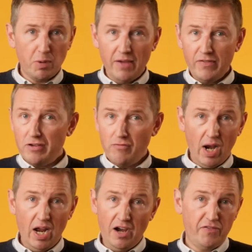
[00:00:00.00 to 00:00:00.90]
whatever you
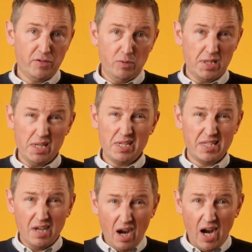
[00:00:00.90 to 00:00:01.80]
write afterwards is
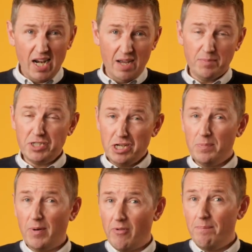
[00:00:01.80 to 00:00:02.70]
entirely up to you,
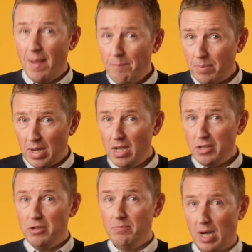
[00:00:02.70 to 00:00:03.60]
but remember,
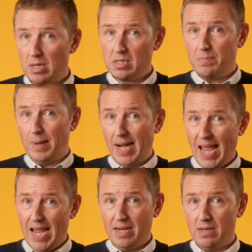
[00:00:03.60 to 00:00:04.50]
you must
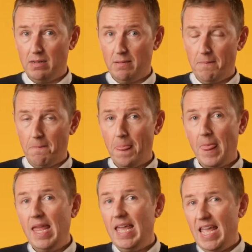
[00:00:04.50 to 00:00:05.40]
plan.
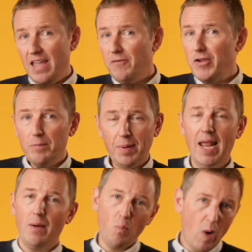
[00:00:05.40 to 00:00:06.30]
If you
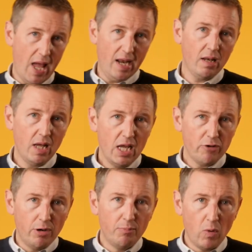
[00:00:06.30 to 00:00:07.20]
plan well,
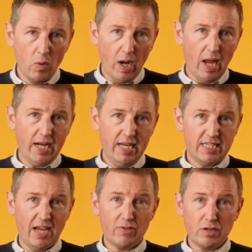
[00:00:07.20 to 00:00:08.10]
you are more likely to have